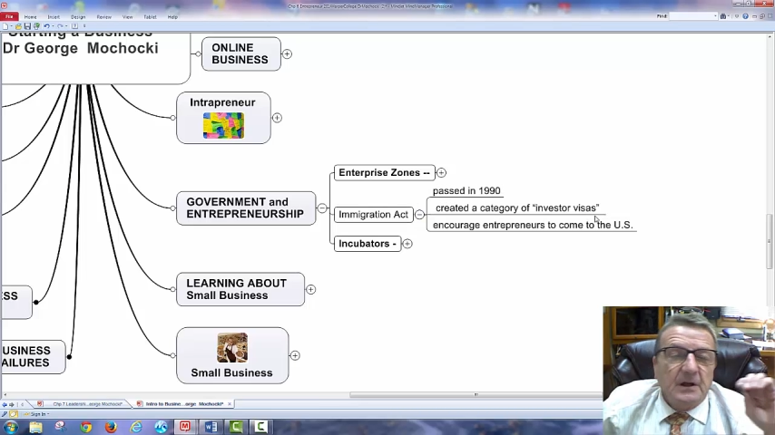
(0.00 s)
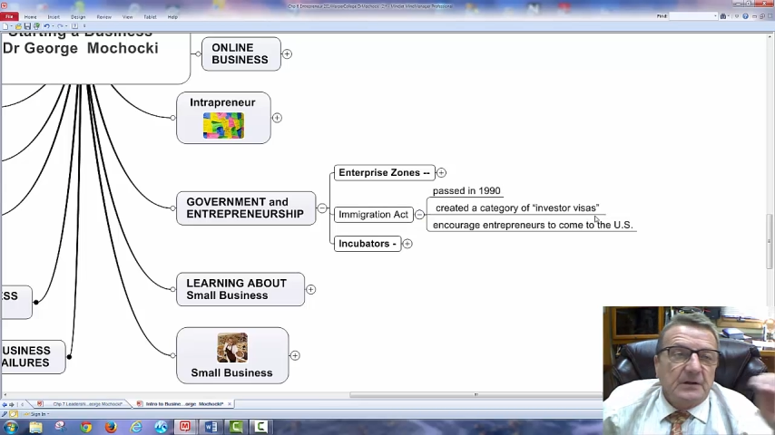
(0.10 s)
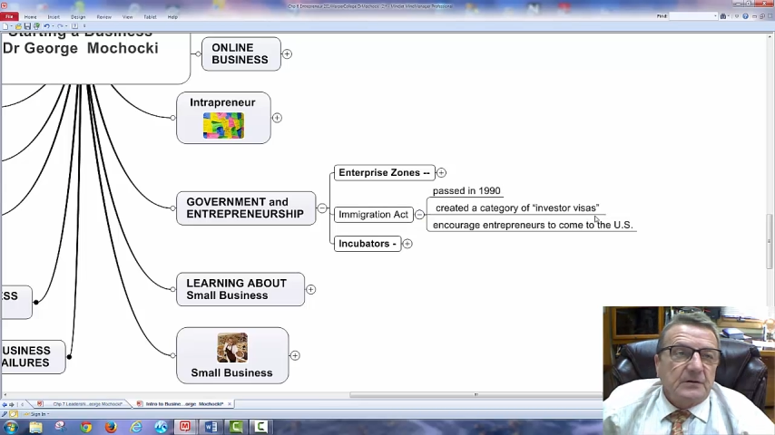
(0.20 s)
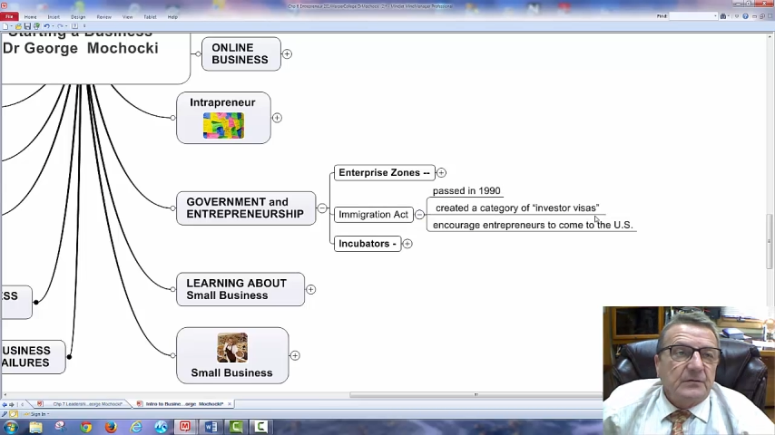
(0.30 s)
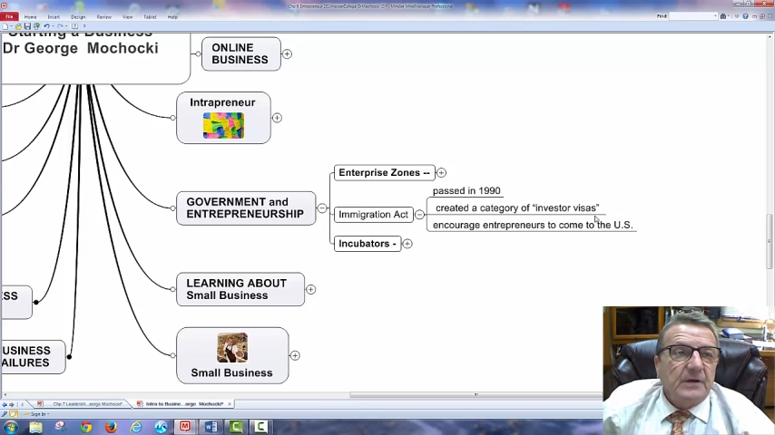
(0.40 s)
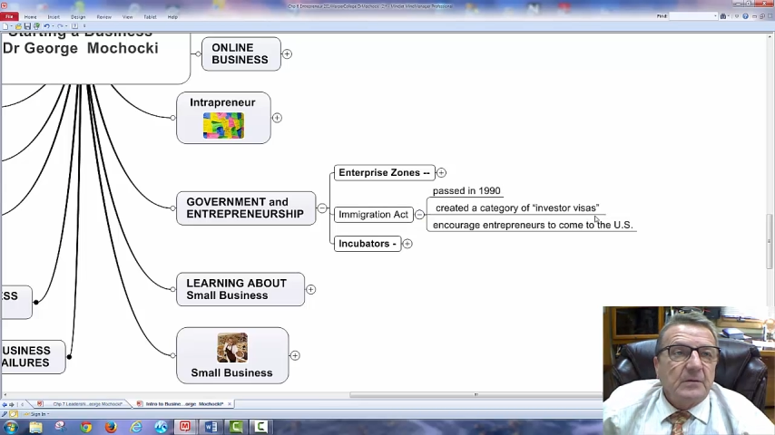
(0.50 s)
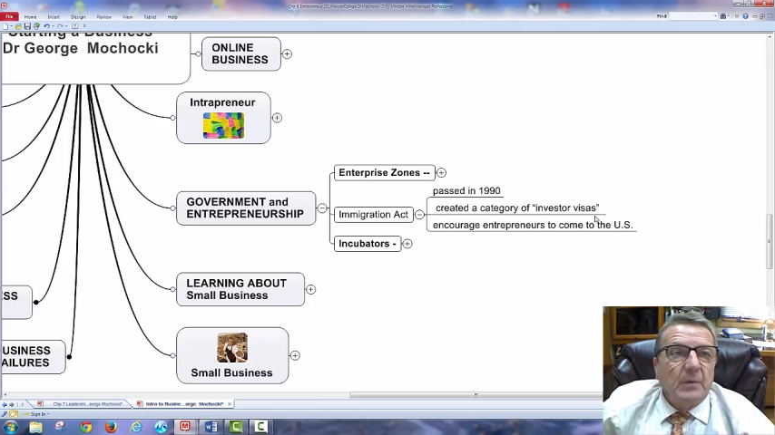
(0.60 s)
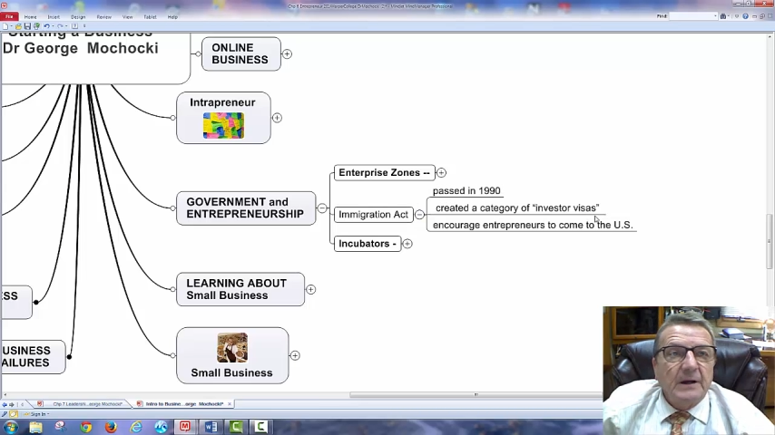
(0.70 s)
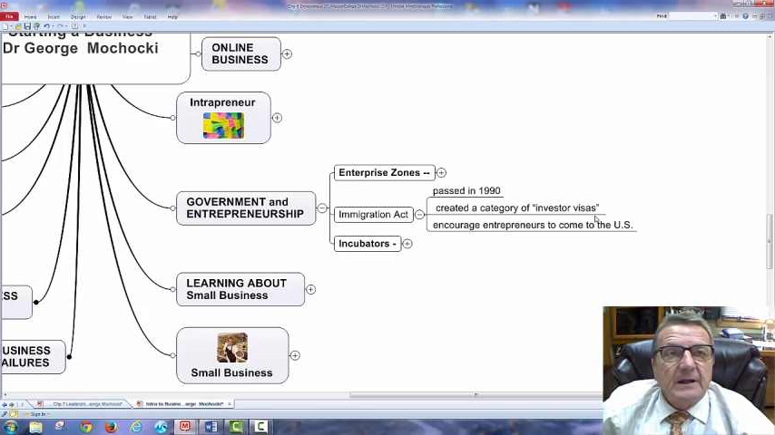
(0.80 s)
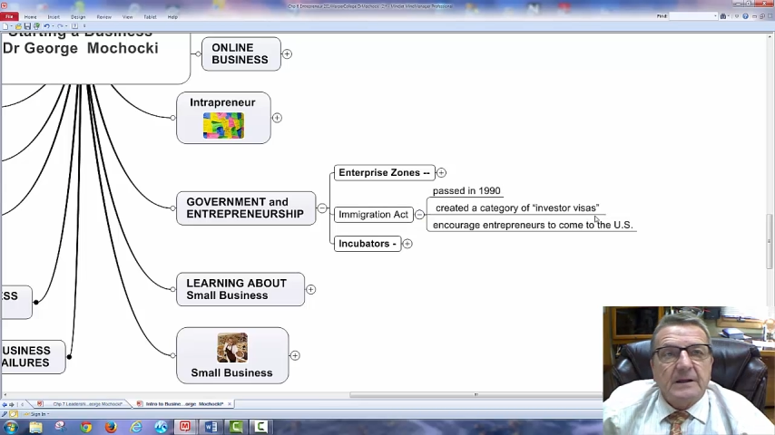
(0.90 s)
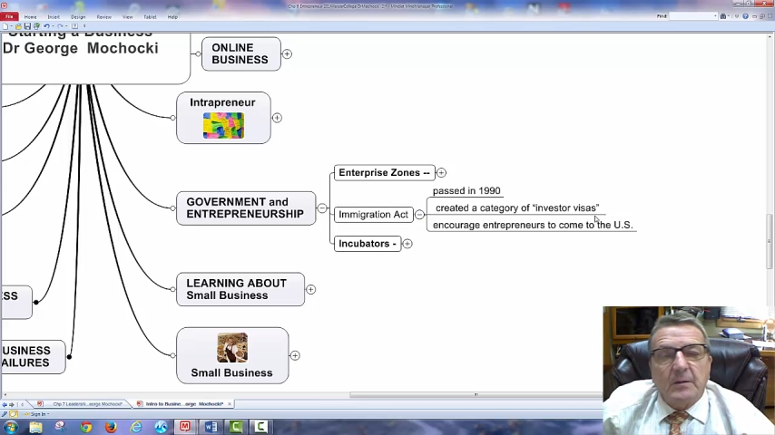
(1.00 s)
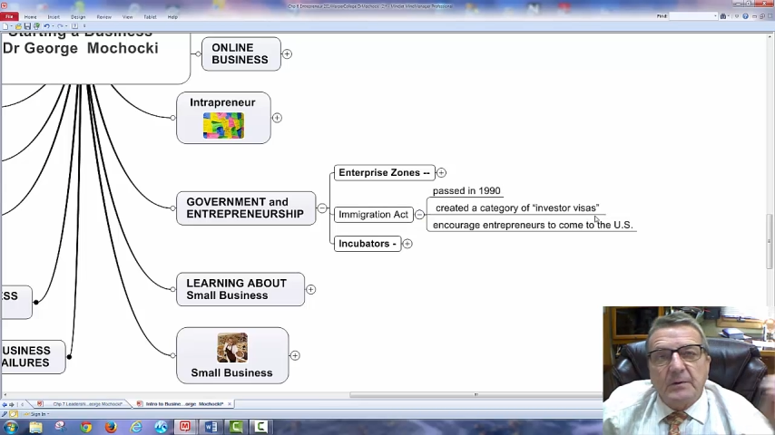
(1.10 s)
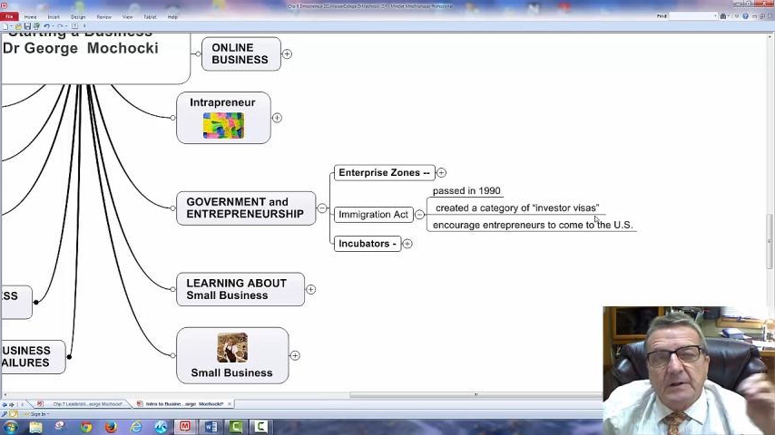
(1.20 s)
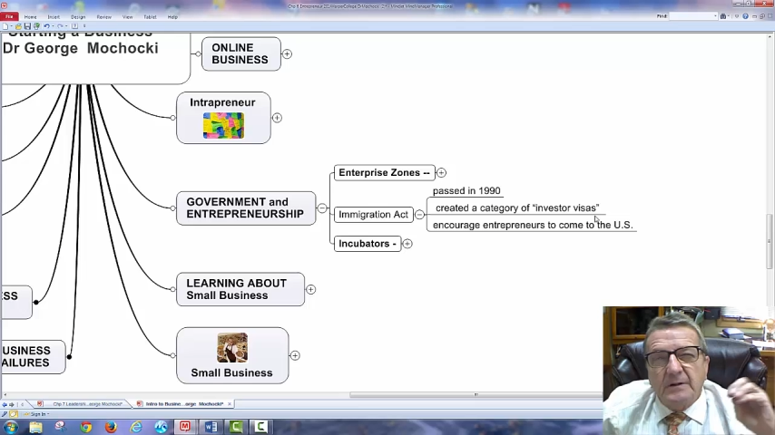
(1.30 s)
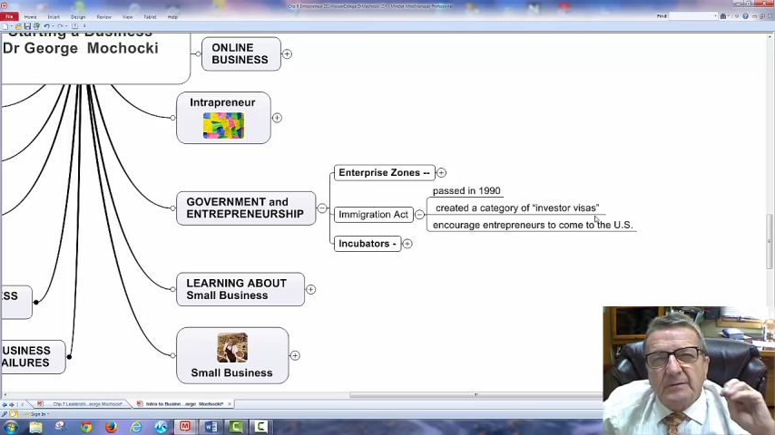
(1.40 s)
So if you had money coming
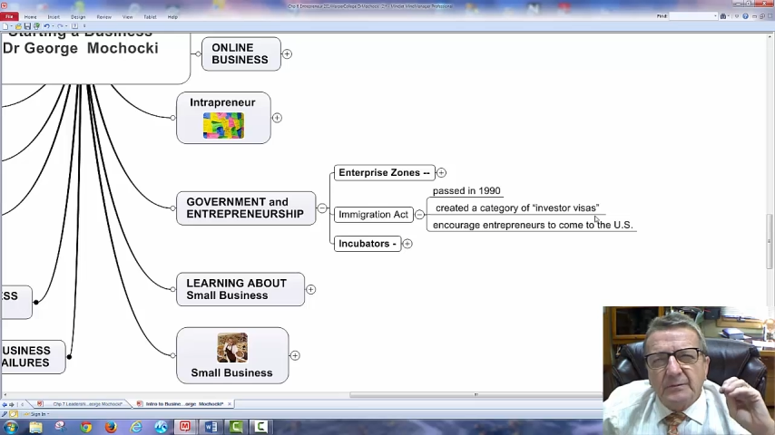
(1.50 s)
in,